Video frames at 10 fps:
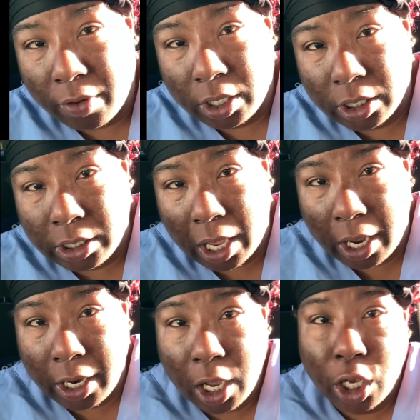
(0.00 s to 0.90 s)
a good
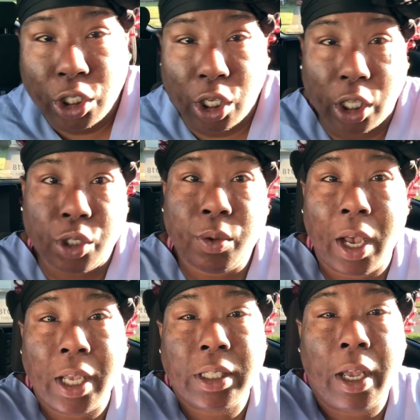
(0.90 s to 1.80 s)
day. Talk to you
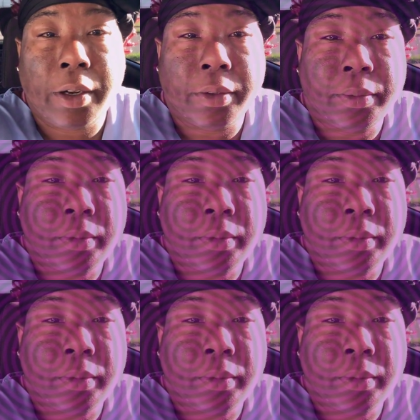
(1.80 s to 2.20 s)
guys later.